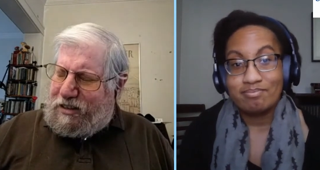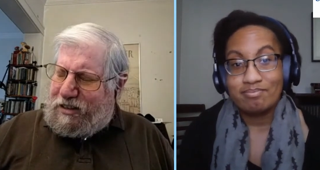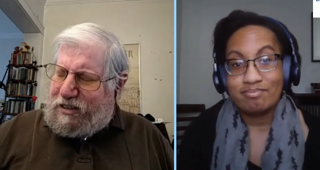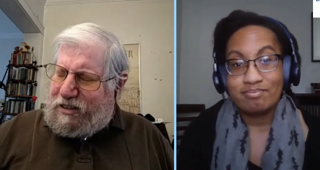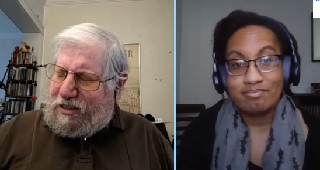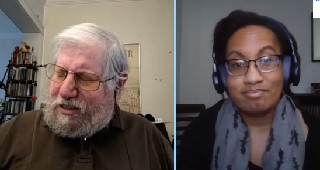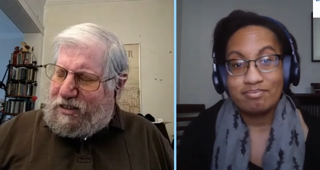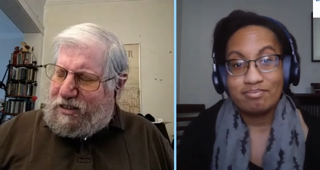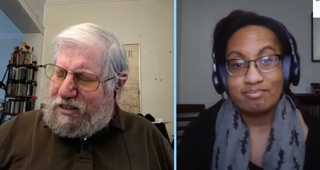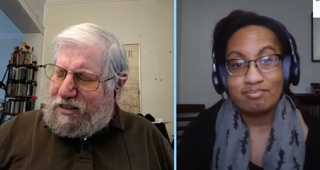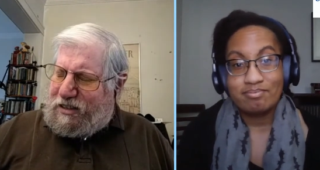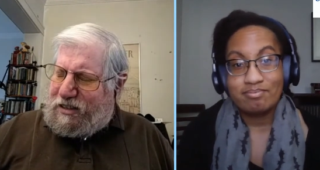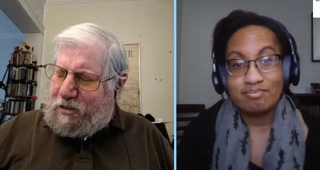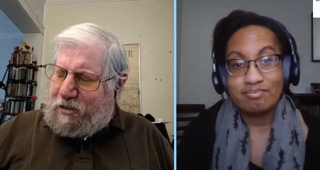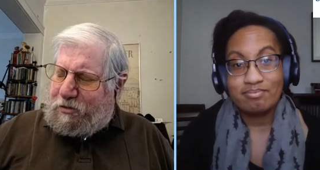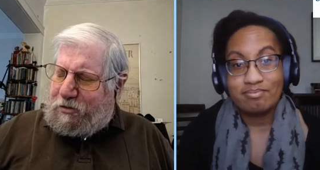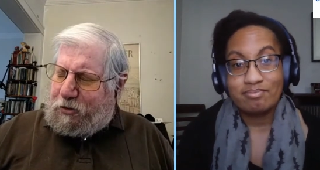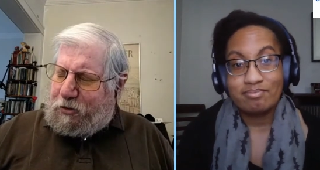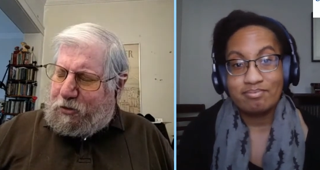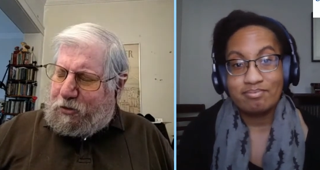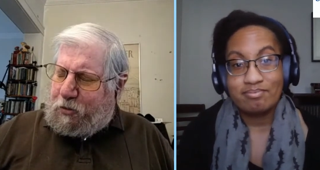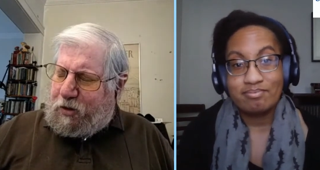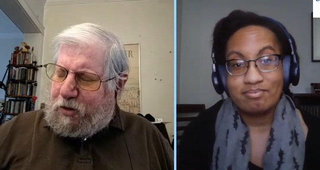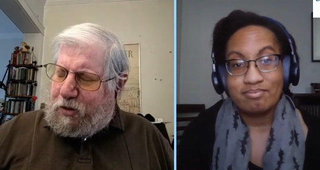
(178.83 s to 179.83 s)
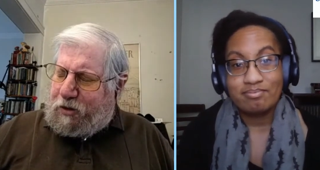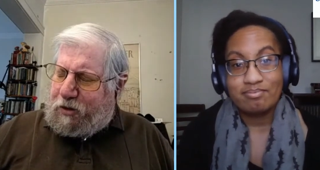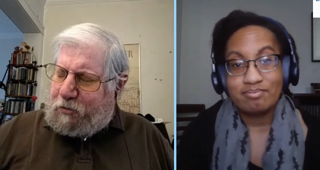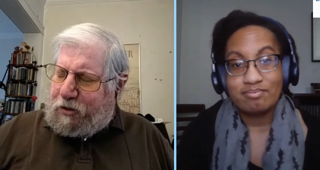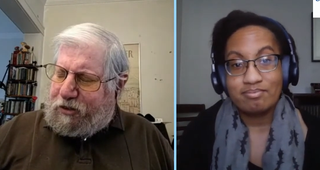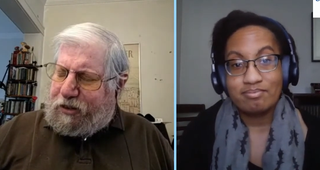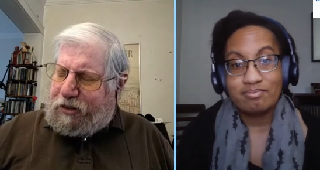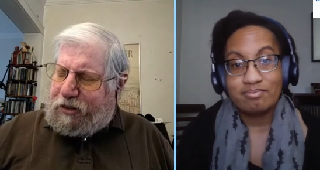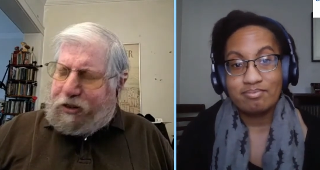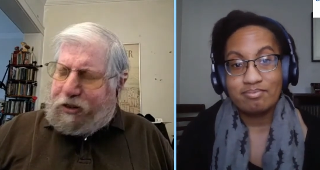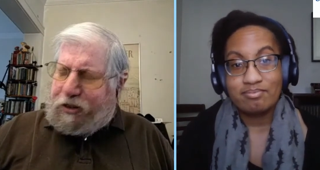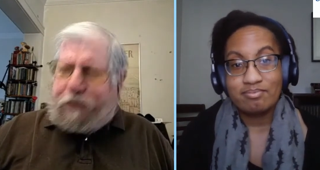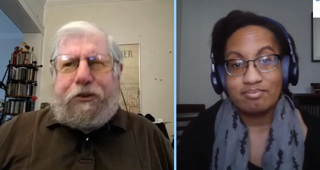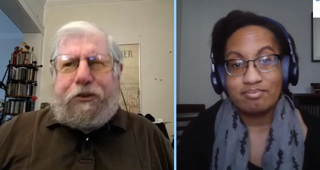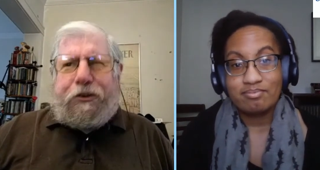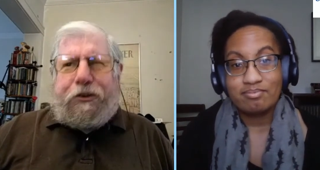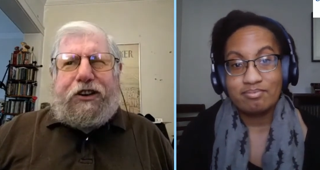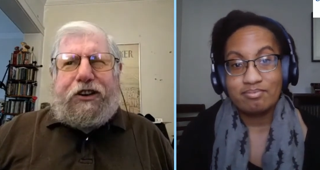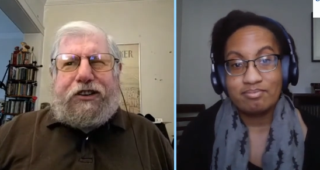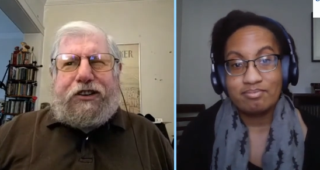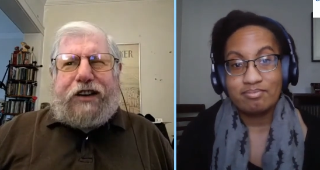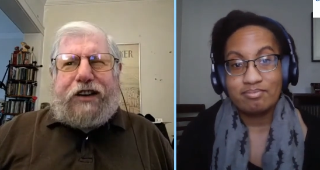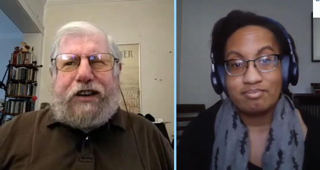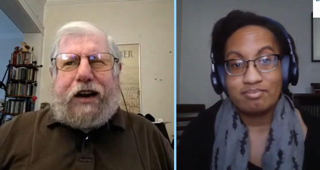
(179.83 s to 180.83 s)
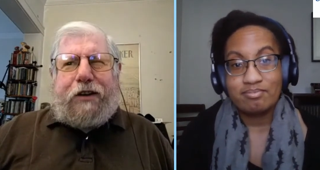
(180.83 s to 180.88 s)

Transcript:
Speaker 1: there was one, was it the Free State of